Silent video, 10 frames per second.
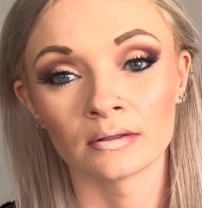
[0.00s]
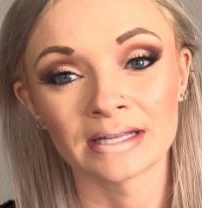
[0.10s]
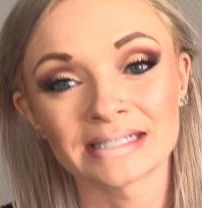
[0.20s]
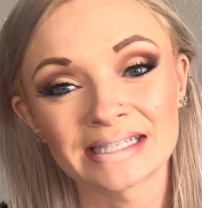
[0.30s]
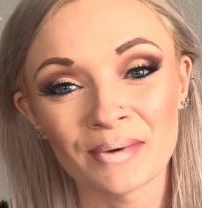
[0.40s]

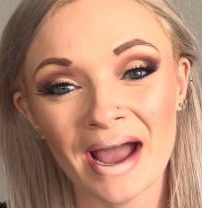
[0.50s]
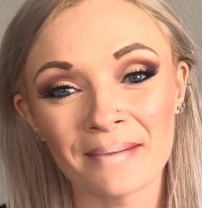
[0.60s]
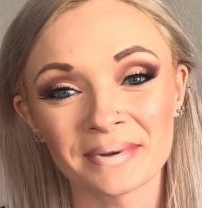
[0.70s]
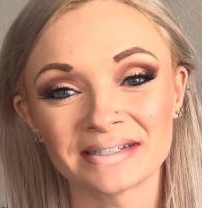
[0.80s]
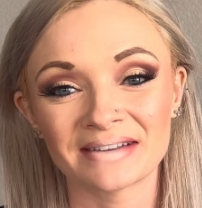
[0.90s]
Let's see what
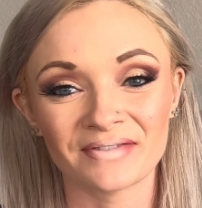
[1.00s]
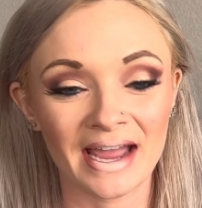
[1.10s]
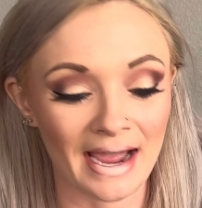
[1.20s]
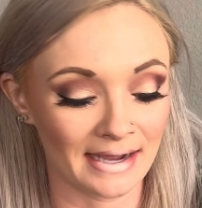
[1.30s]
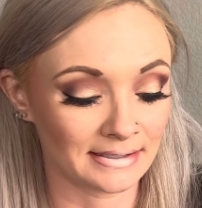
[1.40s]
happens if I
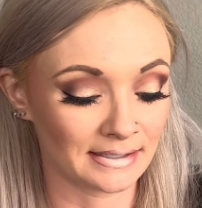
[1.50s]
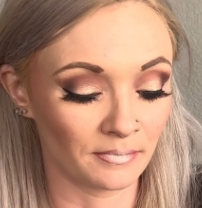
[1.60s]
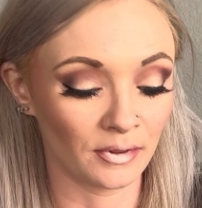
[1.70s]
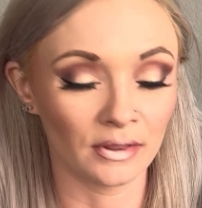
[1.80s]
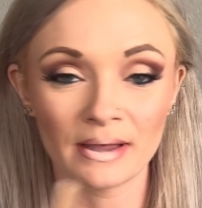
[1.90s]
add
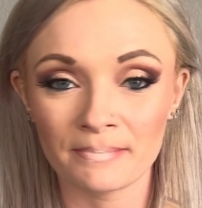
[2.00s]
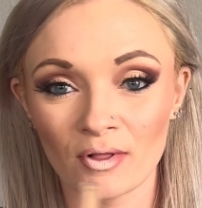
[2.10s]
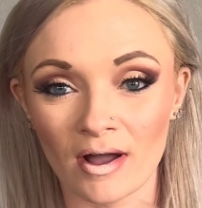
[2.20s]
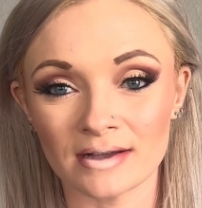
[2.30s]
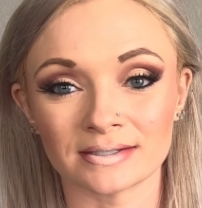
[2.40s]
some lip
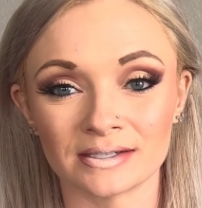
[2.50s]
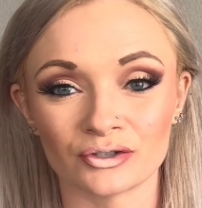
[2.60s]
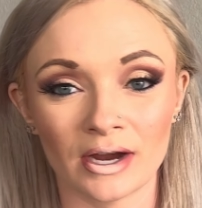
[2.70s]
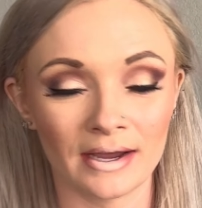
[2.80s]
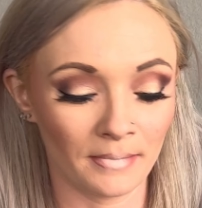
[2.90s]
gloss to
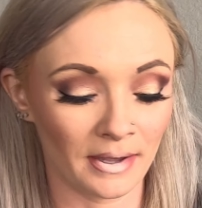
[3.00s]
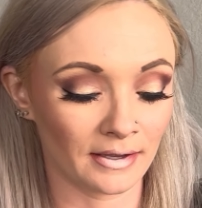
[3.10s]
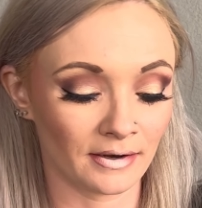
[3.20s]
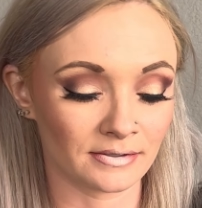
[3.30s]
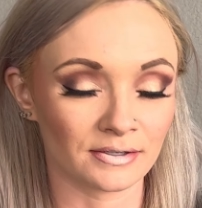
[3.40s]
try and make it
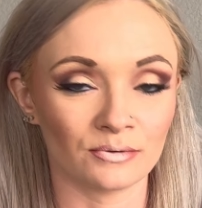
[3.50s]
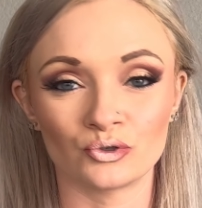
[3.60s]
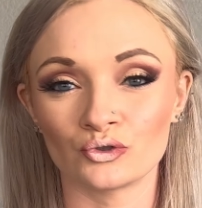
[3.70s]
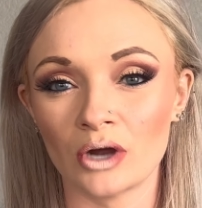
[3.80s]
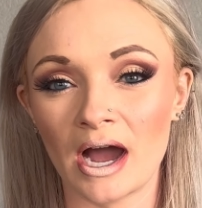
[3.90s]
not so
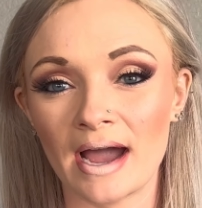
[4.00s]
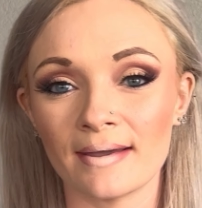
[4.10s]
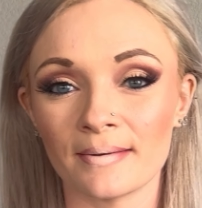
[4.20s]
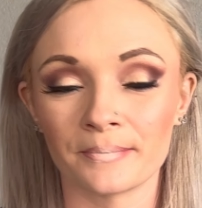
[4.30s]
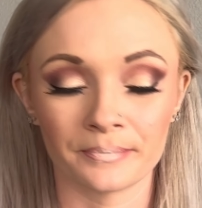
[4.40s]
dry.
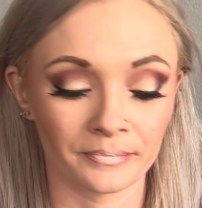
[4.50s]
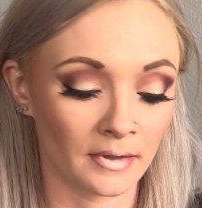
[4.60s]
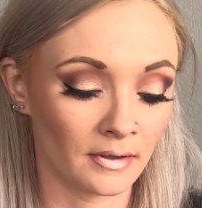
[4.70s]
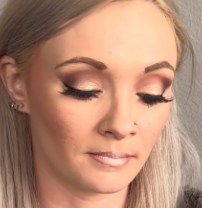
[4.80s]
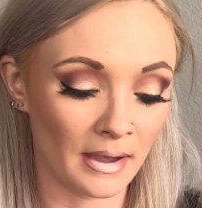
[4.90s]

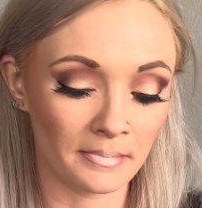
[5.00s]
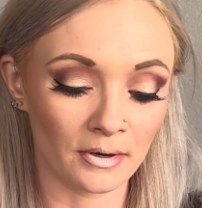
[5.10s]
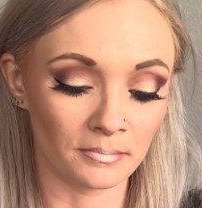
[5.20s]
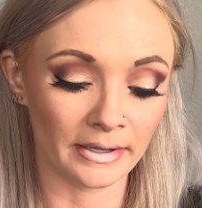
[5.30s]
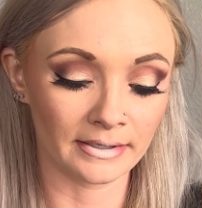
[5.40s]
Maybe it'll
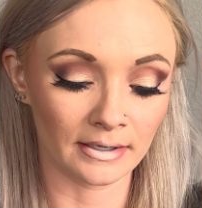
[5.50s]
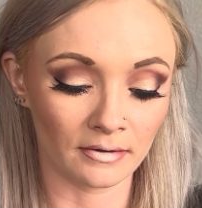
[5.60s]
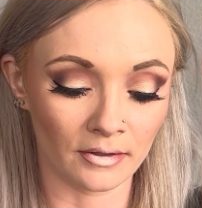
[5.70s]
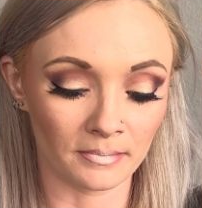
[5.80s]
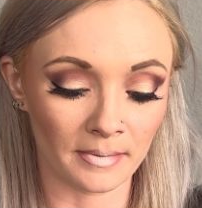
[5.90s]
blend in a
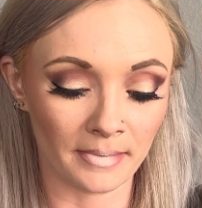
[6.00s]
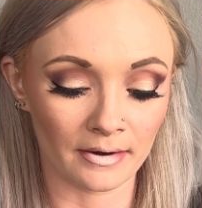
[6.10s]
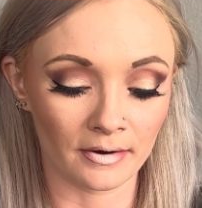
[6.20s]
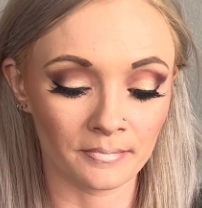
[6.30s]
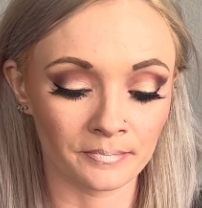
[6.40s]
little bit better.